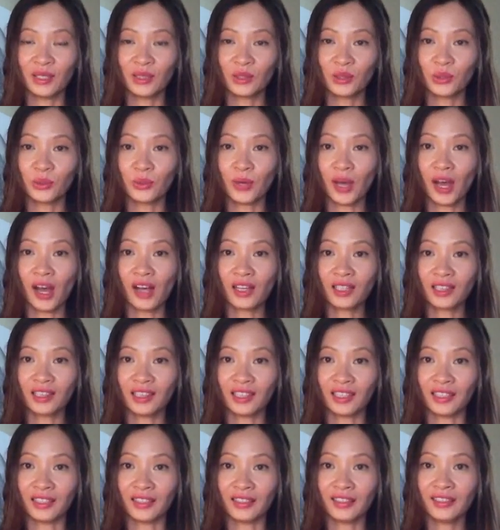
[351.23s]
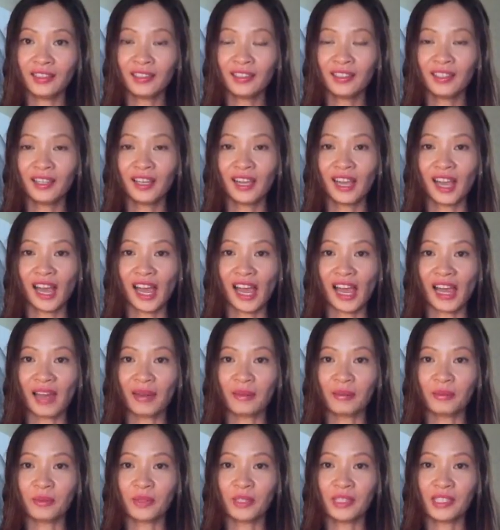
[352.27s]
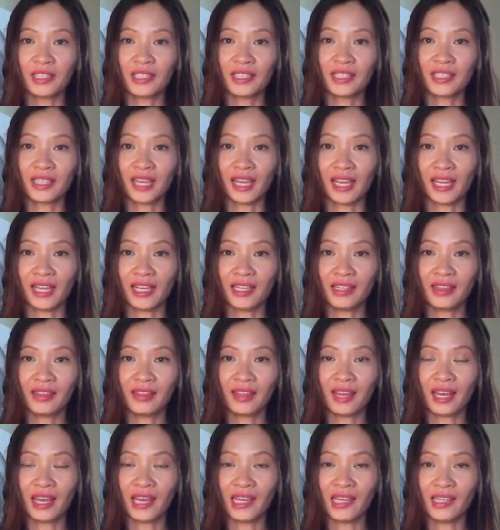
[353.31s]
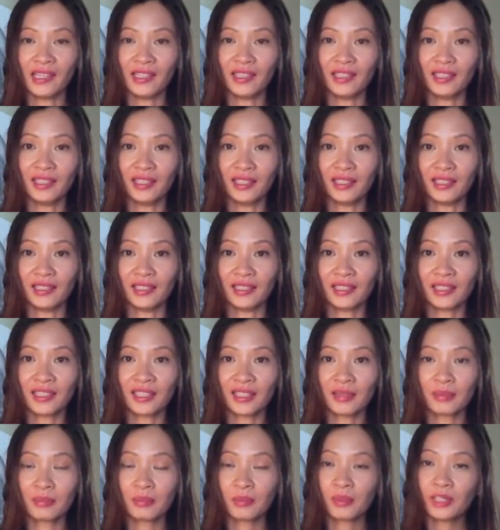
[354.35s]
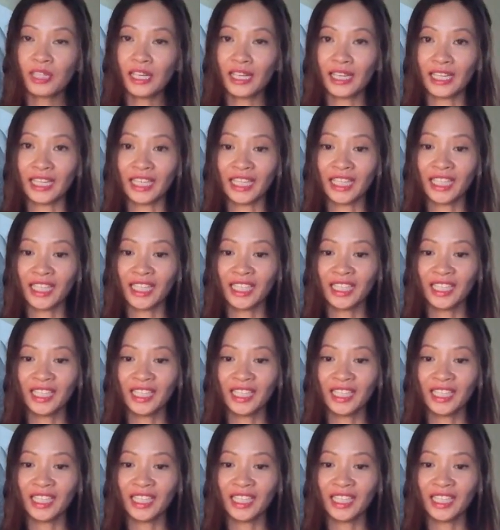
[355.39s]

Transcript: to Eclair, I would say that it is spring,